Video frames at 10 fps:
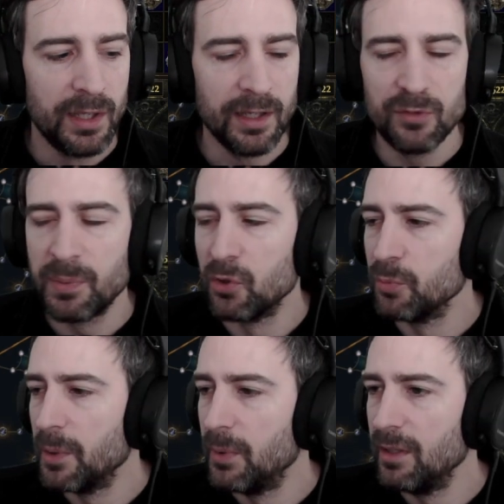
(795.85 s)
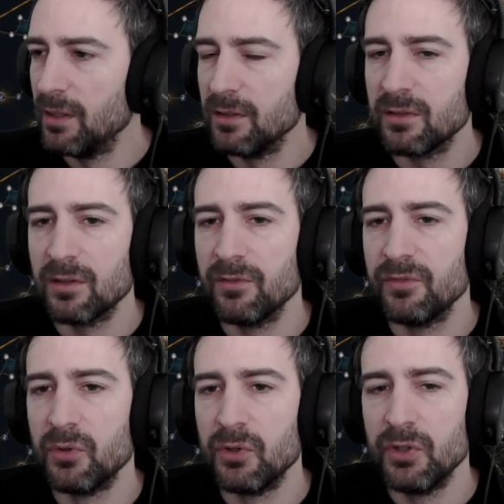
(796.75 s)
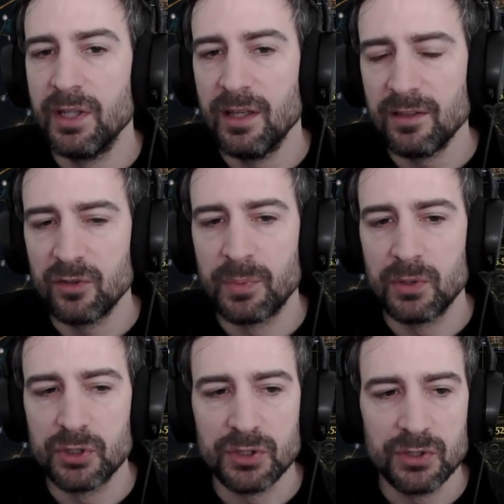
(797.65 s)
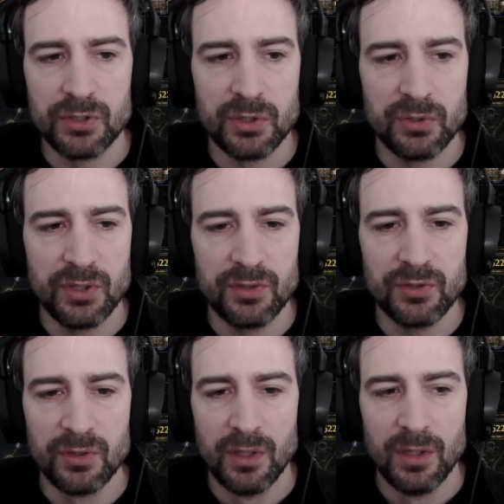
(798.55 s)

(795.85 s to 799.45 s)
explode my minions for gas explosion. So this